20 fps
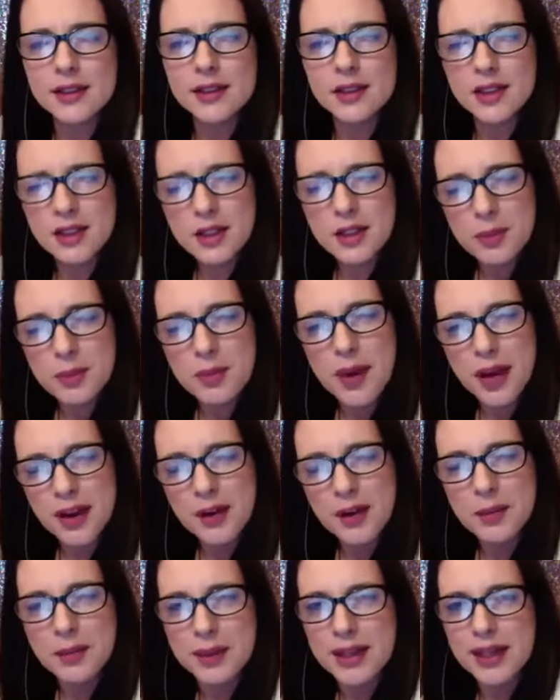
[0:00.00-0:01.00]
You
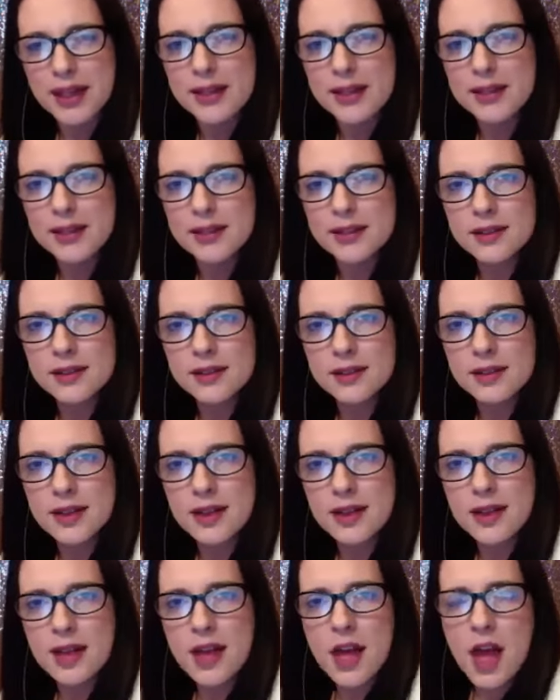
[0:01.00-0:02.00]
better be.
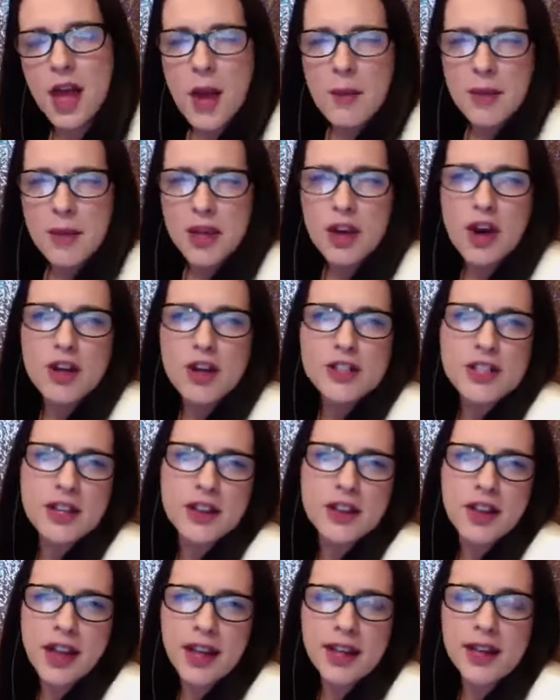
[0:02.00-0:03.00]
Because
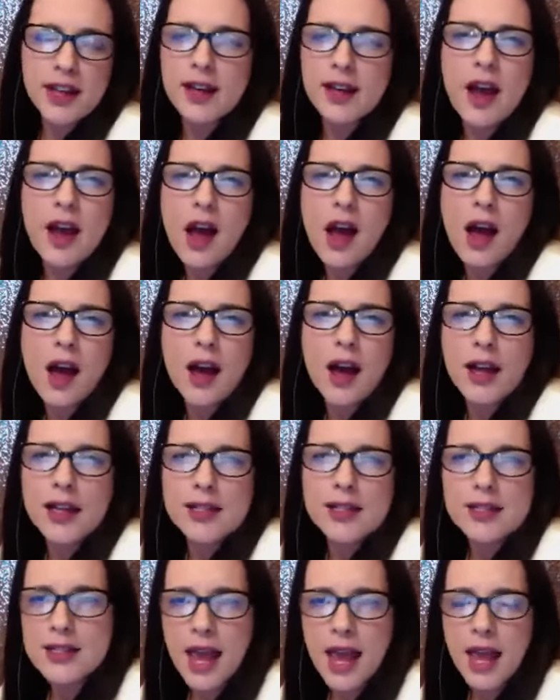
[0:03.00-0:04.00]
like
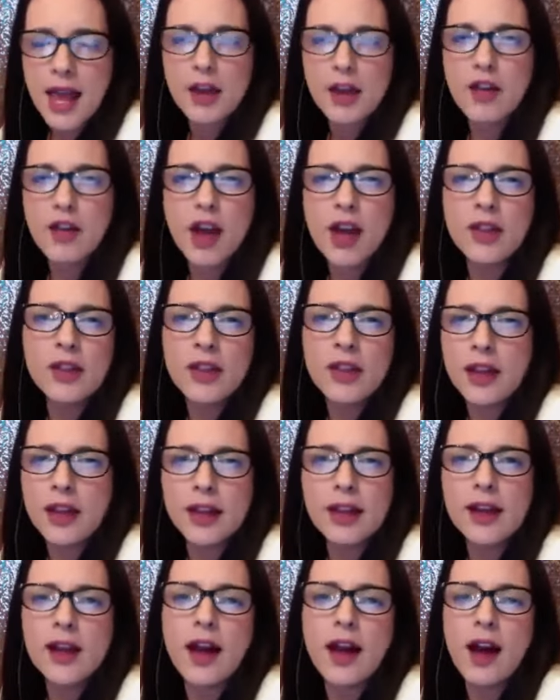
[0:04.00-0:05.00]
kinds hang around
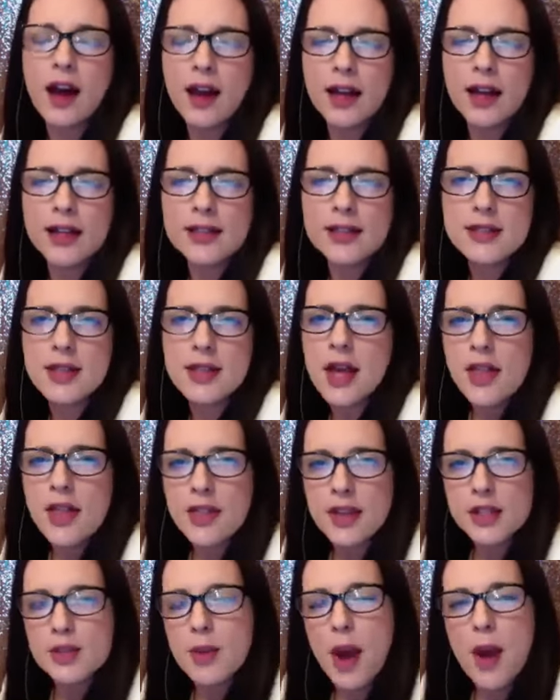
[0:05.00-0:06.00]
like kinds.
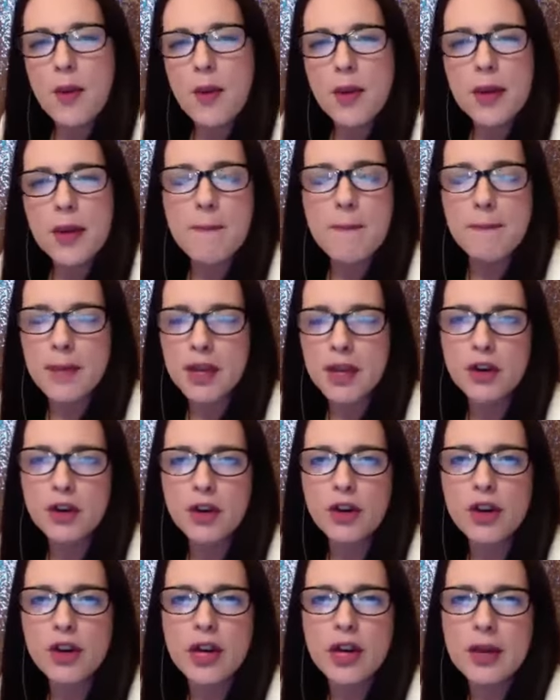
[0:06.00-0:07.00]
That's why we
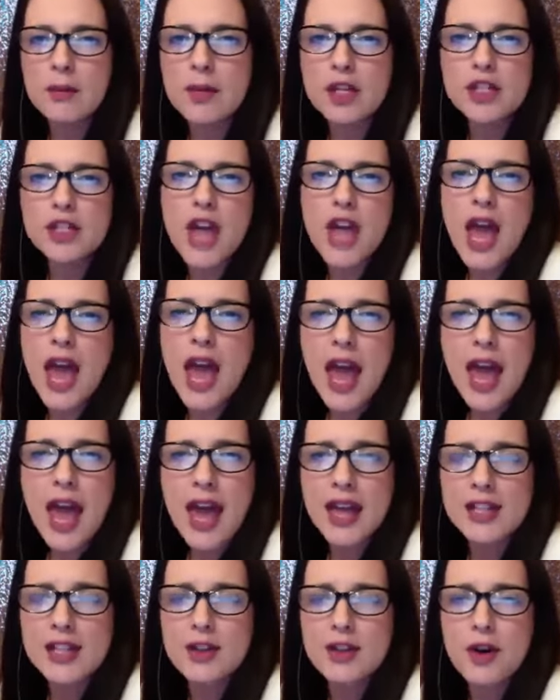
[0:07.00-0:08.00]
mirror image
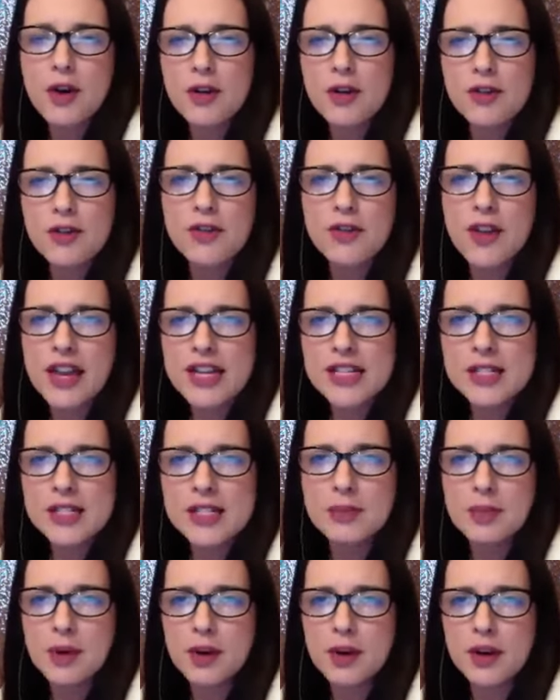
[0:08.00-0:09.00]
ads on
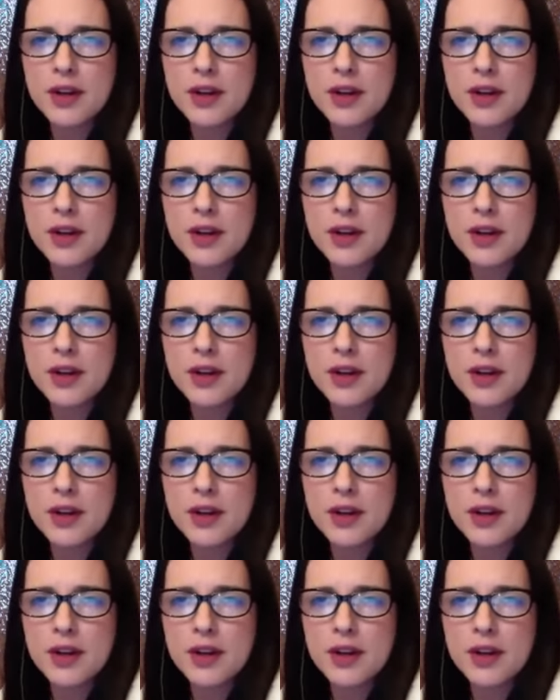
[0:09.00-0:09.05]
Facebook